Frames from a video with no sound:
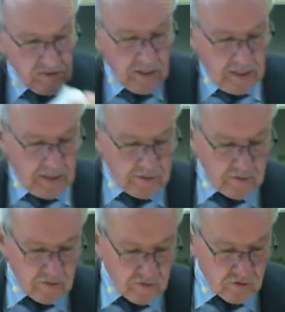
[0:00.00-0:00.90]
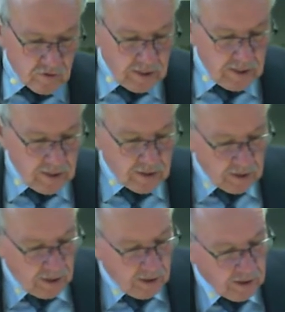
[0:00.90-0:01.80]
and drink
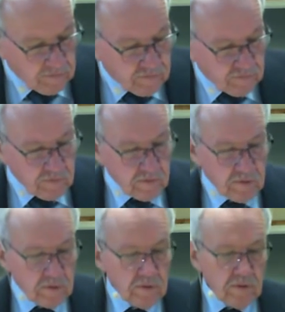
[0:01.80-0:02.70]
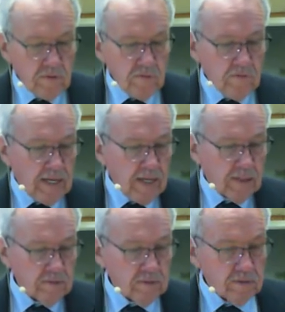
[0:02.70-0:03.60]
of that
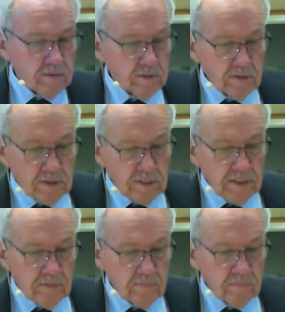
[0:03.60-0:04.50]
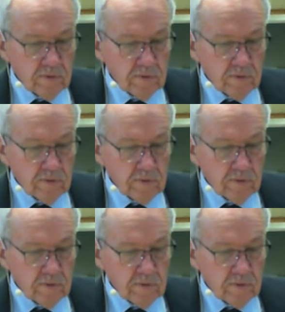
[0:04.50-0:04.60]
cup.